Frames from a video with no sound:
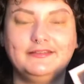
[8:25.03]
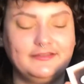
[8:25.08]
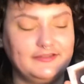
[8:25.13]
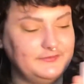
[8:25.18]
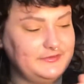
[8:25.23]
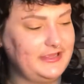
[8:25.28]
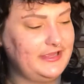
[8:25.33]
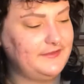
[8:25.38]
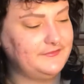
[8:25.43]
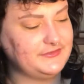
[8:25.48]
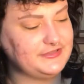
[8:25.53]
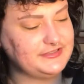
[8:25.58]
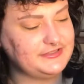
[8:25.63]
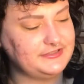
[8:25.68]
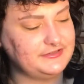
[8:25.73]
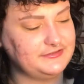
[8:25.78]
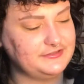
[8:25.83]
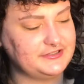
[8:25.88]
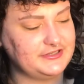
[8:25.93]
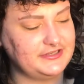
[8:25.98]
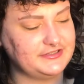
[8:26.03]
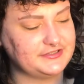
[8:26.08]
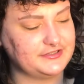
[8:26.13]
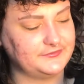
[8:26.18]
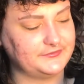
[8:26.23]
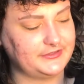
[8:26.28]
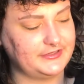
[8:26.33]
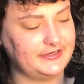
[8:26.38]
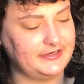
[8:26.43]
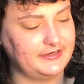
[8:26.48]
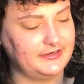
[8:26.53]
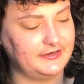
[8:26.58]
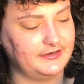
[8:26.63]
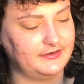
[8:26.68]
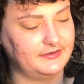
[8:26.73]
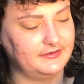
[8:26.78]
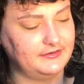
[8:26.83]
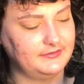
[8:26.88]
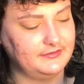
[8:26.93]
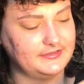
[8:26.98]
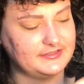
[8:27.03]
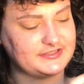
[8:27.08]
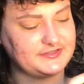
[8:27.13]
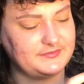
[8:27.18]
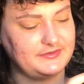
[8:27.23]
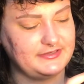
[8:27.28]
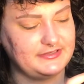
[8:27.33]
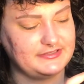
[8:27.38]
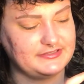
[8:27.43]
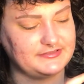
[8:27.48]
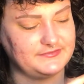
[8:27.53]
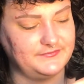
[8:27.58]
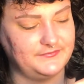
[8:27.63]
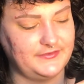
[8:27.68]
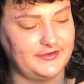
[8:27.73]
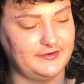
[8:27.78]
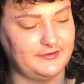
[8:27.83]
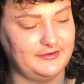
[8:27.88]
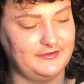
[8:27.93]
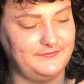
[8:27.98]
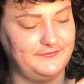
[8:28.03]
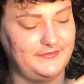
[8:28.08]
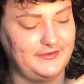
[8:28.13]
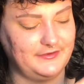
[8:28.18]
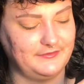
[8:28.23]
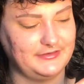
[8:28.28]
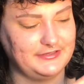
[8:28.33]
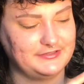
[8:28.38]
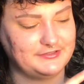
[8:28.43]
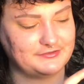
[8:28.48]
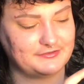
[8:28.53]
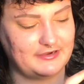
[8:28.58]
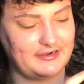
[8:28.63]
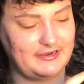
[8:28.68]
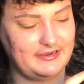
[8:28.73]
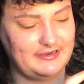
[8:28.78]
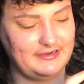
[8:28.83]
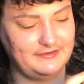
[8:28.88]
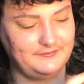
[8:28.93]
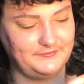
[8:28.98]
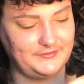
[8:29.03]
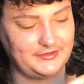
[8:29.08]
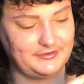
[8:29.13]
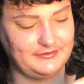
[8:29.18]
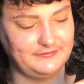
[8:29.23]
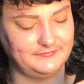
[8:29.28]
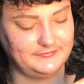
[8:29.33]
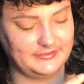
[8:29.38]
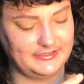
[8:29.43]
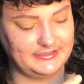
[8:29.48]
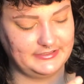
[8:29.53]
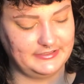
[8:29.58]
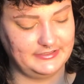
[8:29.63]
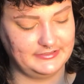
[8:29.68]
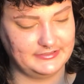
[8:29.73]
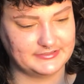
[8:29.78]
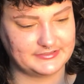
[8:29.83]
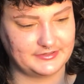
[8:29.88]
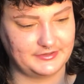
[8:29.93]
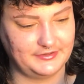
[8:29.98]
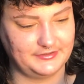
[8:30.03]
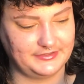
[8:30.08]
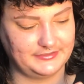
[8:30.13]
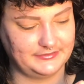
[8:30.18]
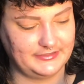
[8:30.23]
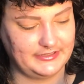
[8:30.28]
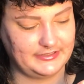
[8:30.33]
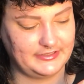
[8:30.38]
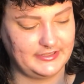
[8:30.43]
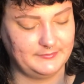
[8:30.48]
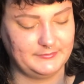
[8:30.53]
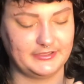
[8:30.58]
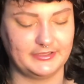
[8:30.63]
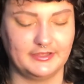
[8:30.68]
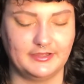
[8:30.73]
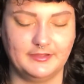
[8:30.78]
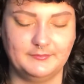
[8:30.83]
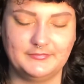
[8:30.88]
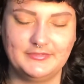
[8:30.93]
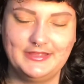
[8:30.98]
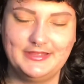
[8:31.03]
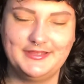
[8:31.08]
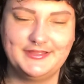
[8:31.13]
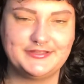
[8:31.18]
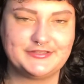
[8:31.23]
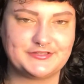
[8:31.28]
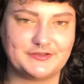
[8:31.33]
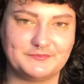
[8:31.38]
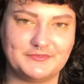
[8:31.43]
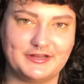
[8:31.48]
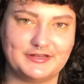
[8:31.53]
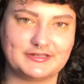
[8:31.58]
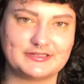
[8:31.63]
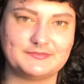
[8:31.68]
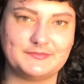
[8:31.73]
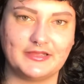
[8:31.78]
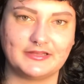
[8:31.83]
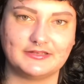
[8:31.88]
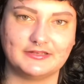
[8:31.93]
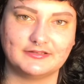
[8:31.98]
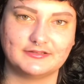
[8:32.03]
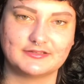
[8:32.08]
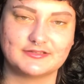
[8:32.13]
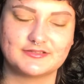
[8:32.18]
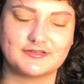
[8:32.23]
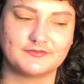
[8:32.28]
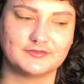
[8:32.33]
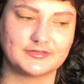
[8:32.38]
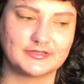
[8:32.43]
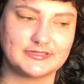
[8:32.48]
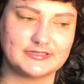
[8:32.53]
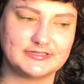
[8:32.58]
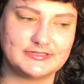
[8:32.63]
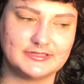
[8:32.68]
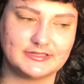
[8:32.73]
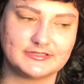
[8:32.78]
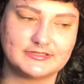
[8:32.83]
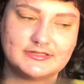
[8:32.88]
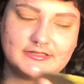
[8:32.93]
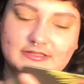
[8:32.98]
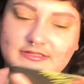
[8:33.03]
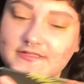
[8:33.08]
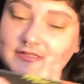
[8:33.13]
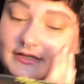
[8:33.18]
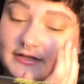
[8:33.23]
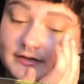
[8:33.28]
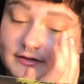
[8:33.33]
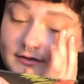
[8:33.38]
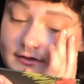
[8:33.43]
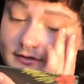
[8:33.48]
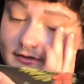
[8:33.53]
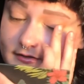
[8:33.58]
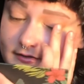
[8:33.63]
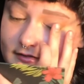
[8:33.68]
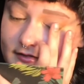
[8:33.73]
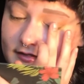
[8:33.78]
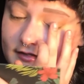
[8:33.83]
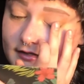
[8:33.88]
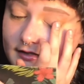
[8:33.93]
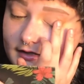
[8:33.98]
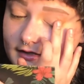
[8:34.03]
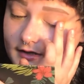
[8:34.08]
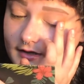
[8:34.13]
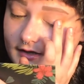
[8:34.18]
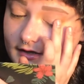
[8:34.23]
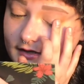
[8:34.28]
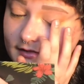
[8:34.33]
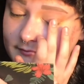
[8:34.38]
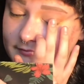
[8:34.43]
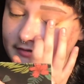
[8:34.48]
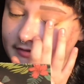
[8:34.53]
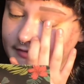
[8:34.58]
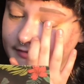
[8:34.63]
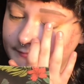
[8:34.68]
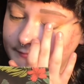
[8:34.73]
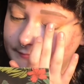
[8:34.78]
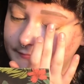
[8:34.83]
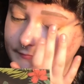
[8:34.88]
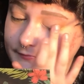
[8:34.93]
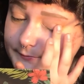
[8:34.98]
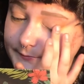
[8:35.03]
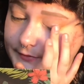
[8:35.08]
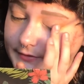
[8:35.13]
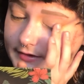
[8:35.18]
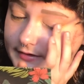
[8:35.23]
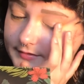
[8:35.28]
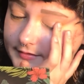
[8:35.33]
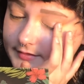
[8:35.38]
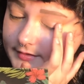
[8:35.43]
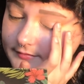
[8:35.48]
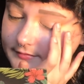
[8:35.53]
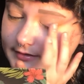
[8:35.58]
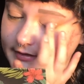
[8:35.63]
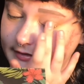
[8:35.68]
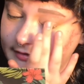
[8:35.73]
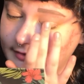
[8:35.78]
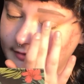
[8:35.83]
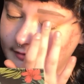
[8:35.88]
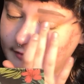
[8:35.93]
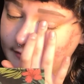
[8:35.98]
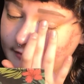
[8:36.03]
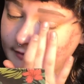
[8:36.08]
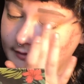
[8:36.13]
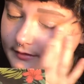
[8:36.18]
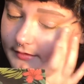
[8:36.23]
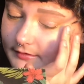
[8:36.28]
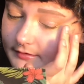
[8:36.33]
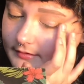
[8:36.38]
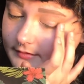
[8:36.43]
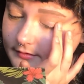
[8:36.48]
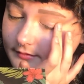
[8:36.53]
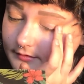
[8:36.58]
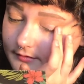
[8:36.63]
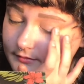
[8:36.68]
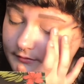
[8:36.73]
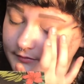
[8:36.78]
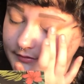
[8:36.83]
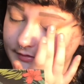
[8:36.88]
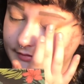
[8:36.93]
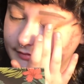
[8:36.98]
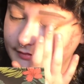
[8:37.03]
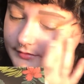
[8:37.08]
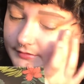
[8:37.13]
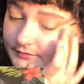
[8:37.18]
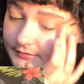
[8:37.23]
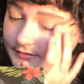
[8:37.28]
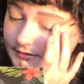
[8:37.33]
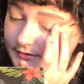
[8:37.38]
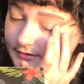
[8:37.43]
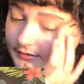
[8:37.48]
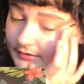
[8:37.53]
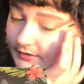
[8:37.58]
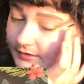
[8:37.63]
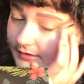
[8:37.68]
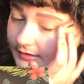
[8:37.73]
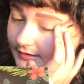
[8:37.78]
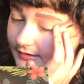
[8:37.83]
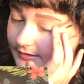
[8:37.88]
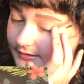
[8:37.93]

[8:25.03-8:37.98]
we have these 2 shades over here. This one is very, very dry and very flaky, and it's already like coming up, so I'm not expecting this to really stick to the skin at all. I'm gonna press it right here over the eye, and